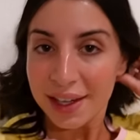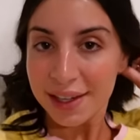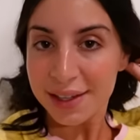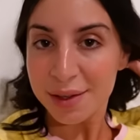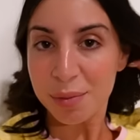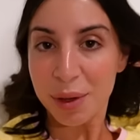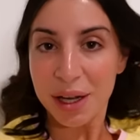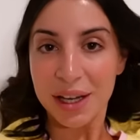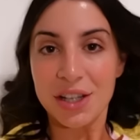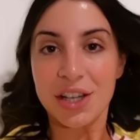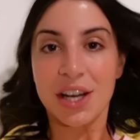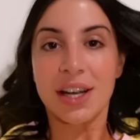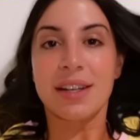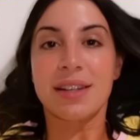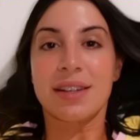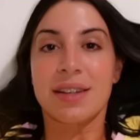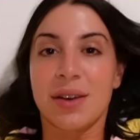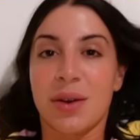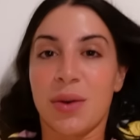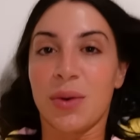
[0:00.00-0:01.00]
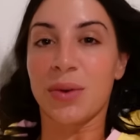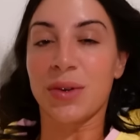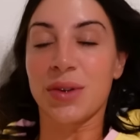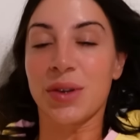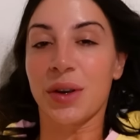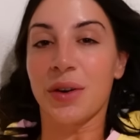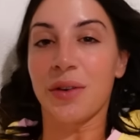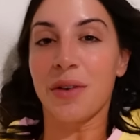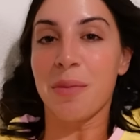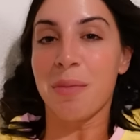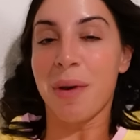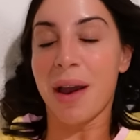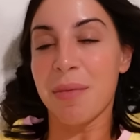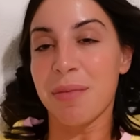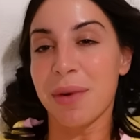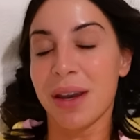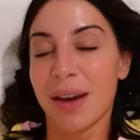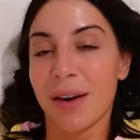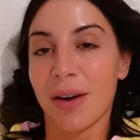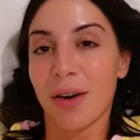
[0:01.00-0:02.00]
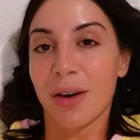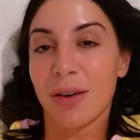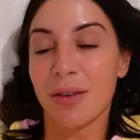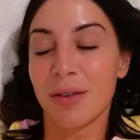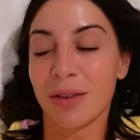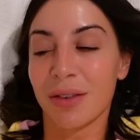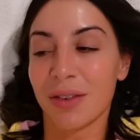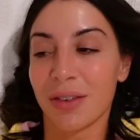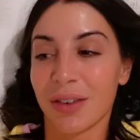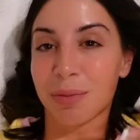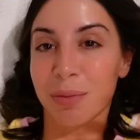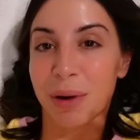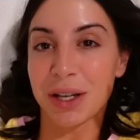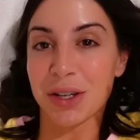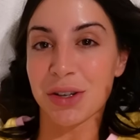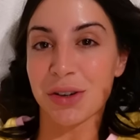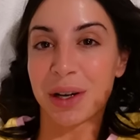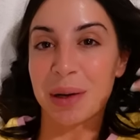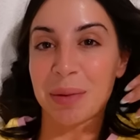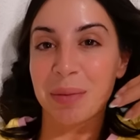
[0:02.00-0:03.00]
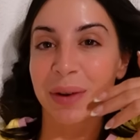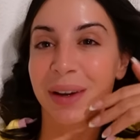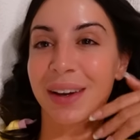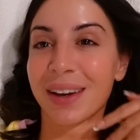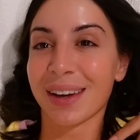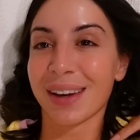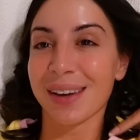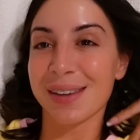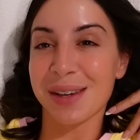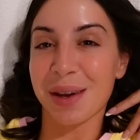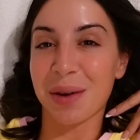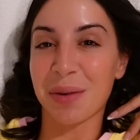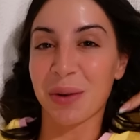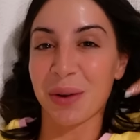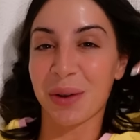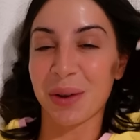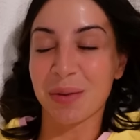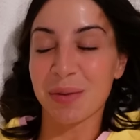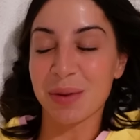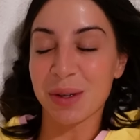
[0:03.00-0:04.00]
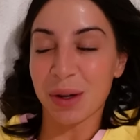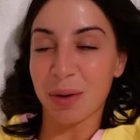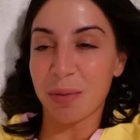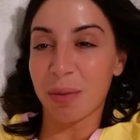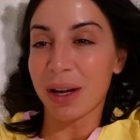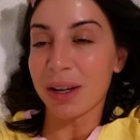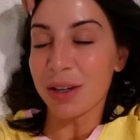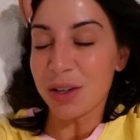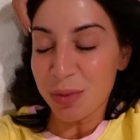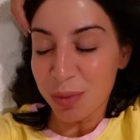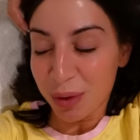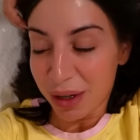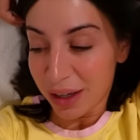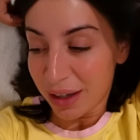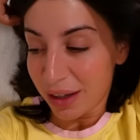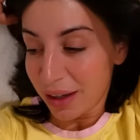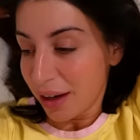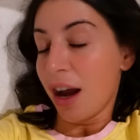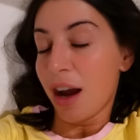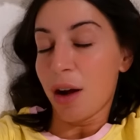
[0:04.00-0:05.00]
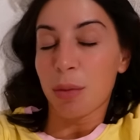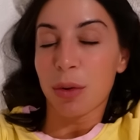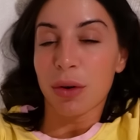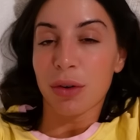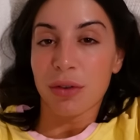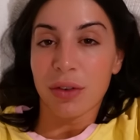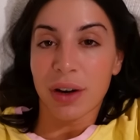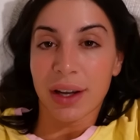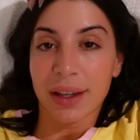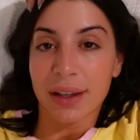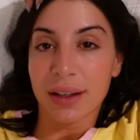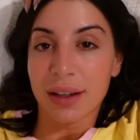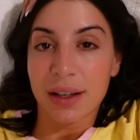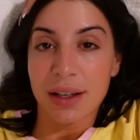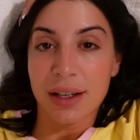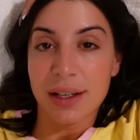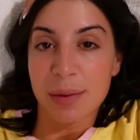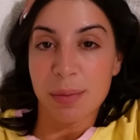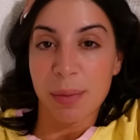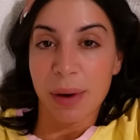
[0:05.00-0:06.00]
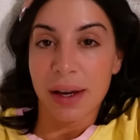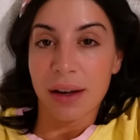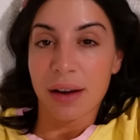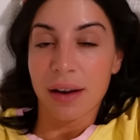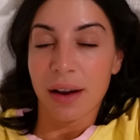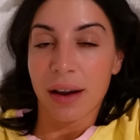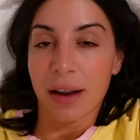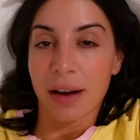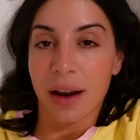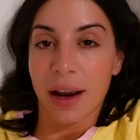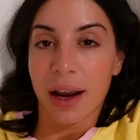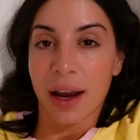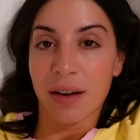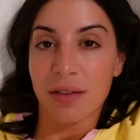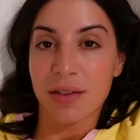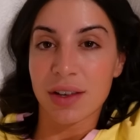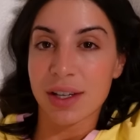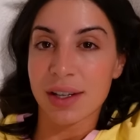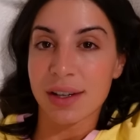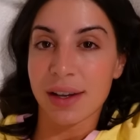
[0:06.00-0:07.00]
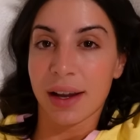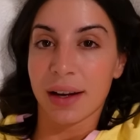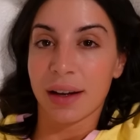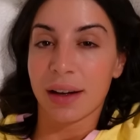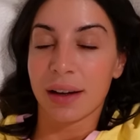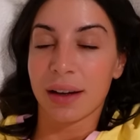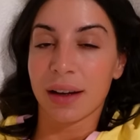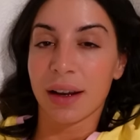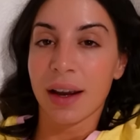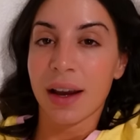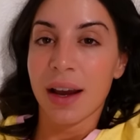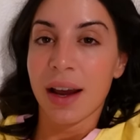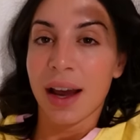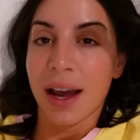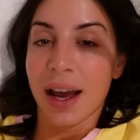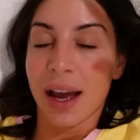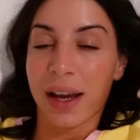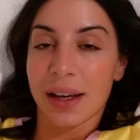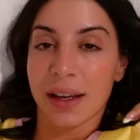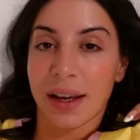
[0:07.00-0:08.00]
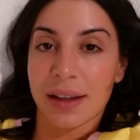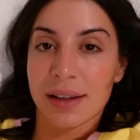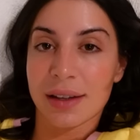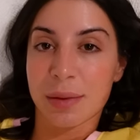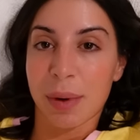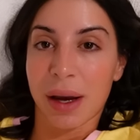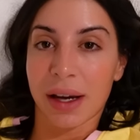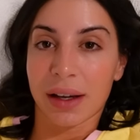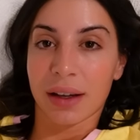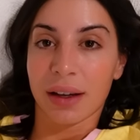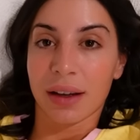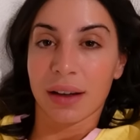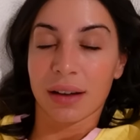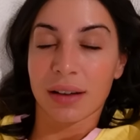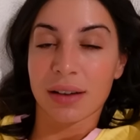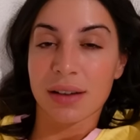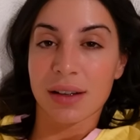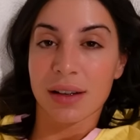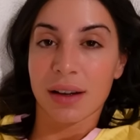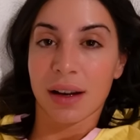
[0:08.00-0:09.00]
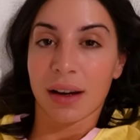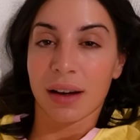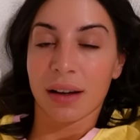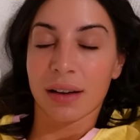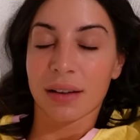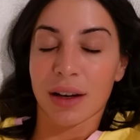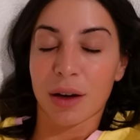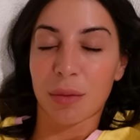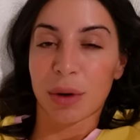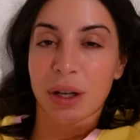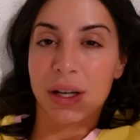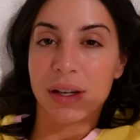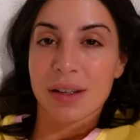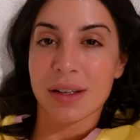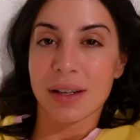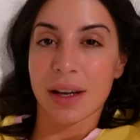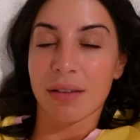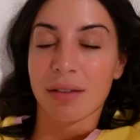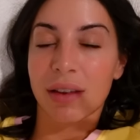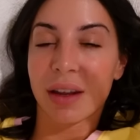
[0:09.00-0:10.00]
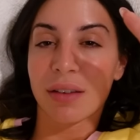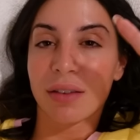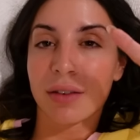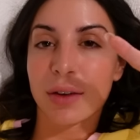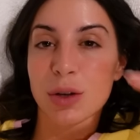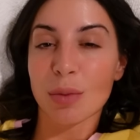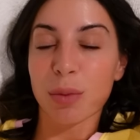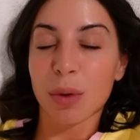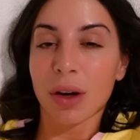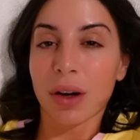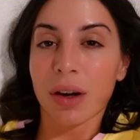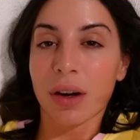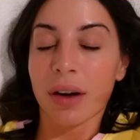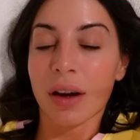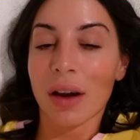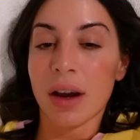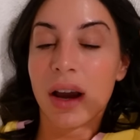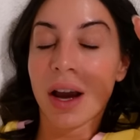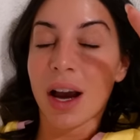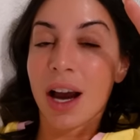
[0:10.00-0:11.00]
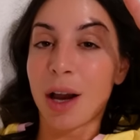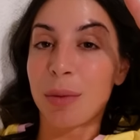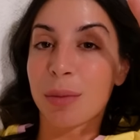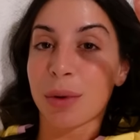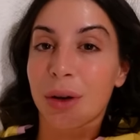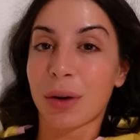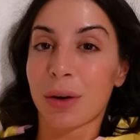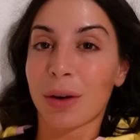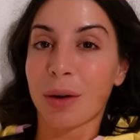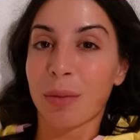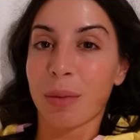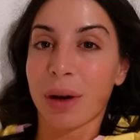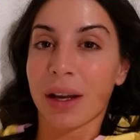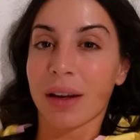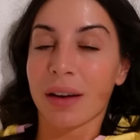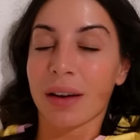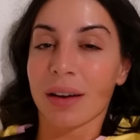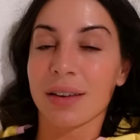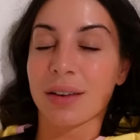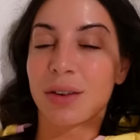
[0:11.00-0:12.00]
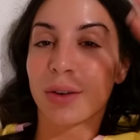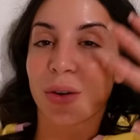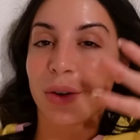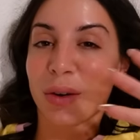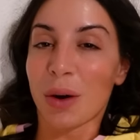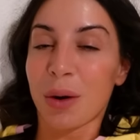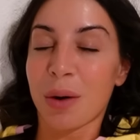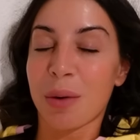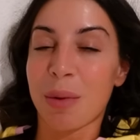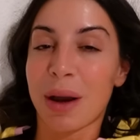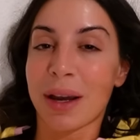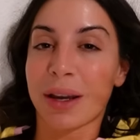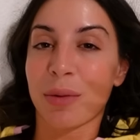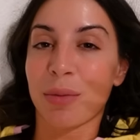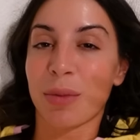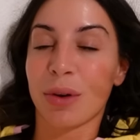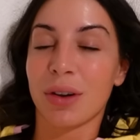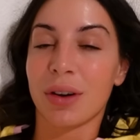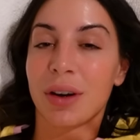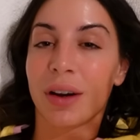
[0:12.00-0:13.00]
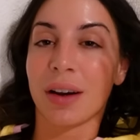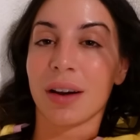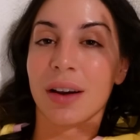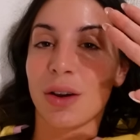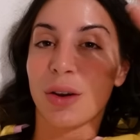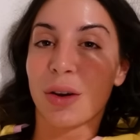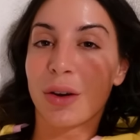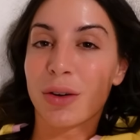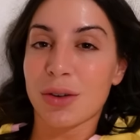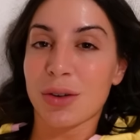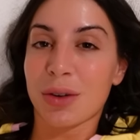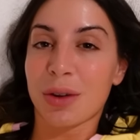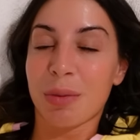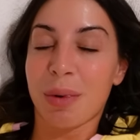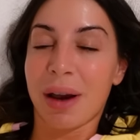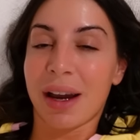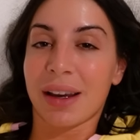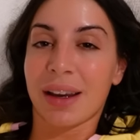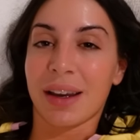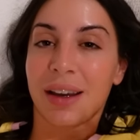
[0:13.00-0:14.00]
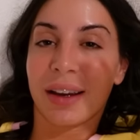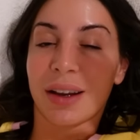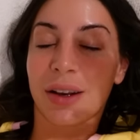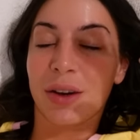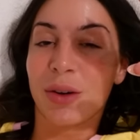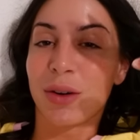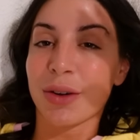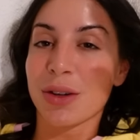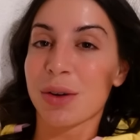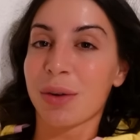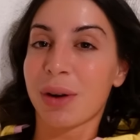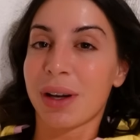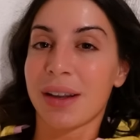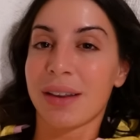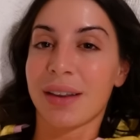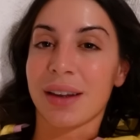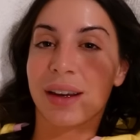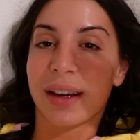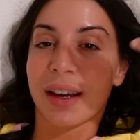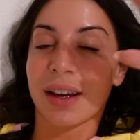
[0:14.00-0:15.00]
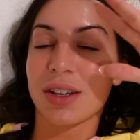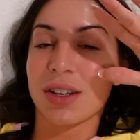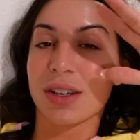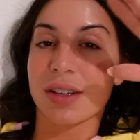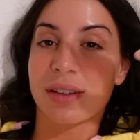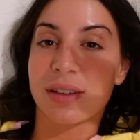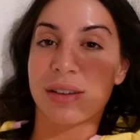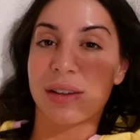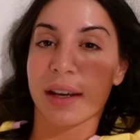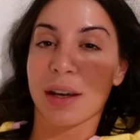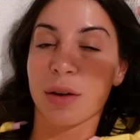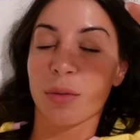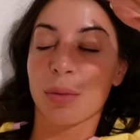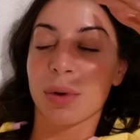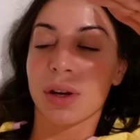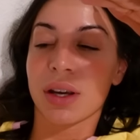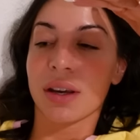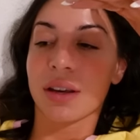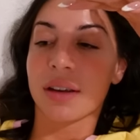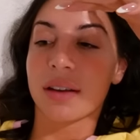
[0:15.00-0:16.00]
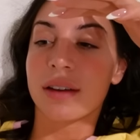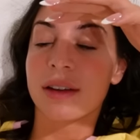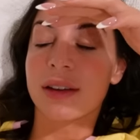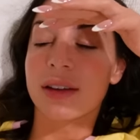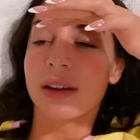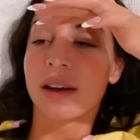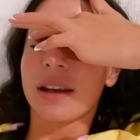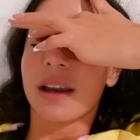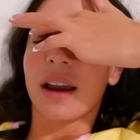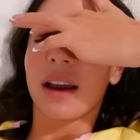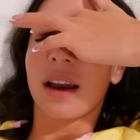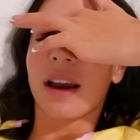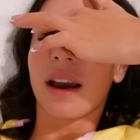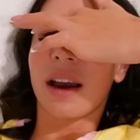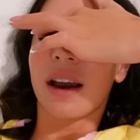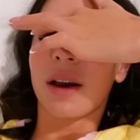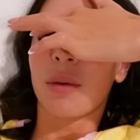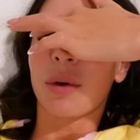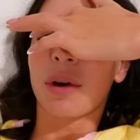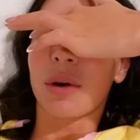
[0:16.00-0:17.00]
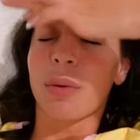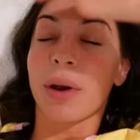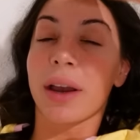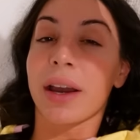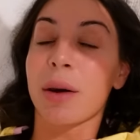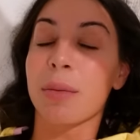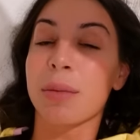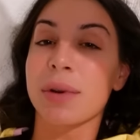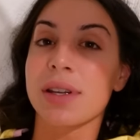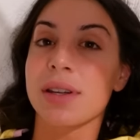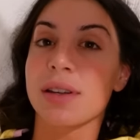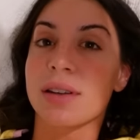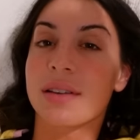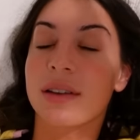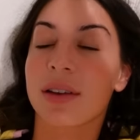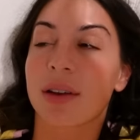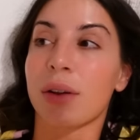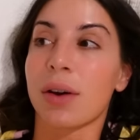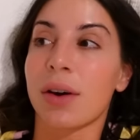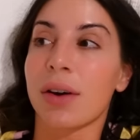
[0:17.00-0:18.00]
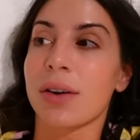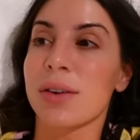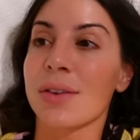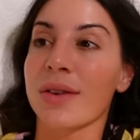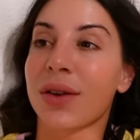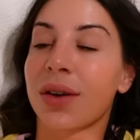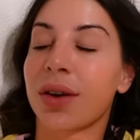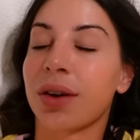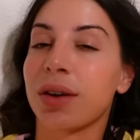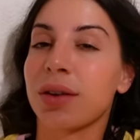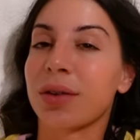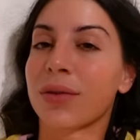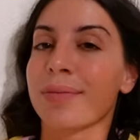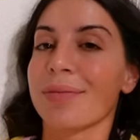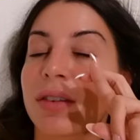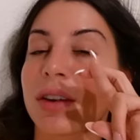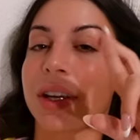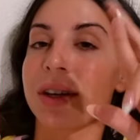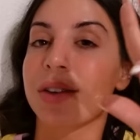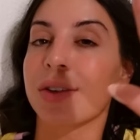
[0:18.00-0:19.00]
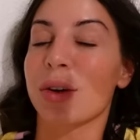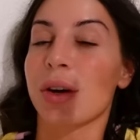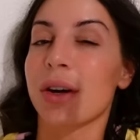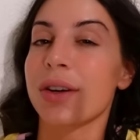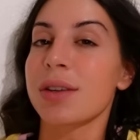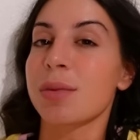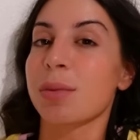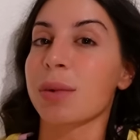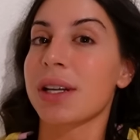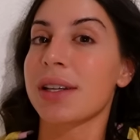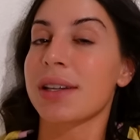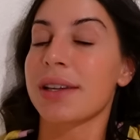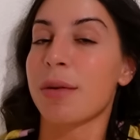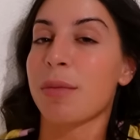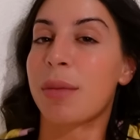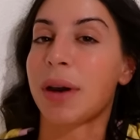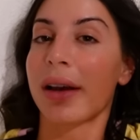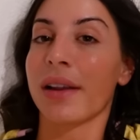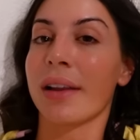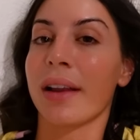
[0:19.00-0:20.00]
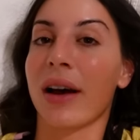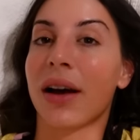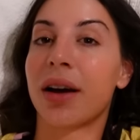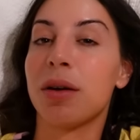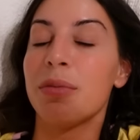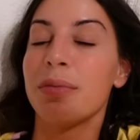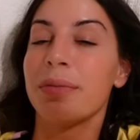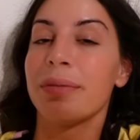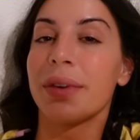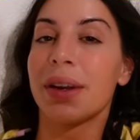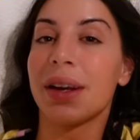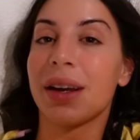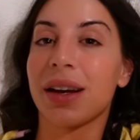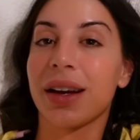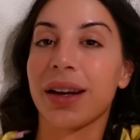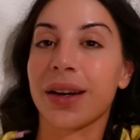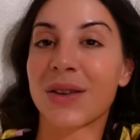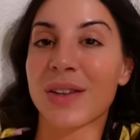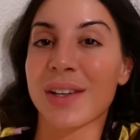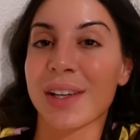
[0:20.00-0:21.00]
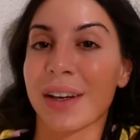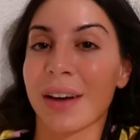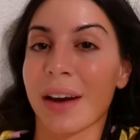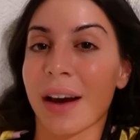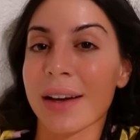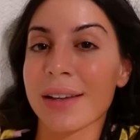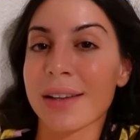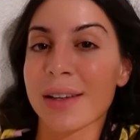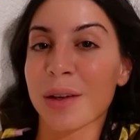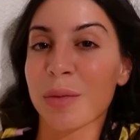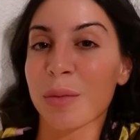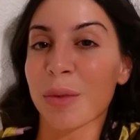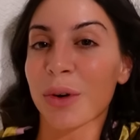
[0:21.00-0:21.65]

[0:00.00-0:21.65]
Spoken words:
These PJs also remind me of my trip because I wore them so much, but I put Franklin in his bed and I have decided against packing tonight. I'm gonna save that for tomorrow. I'm gonna go to bed, not go on my computer, not do the packing, not do anything and just sleep because yeah, I wanna wake up at 6 o'clock. So fingers crossed, I'm gonna set my alarm and I'll see you guys in the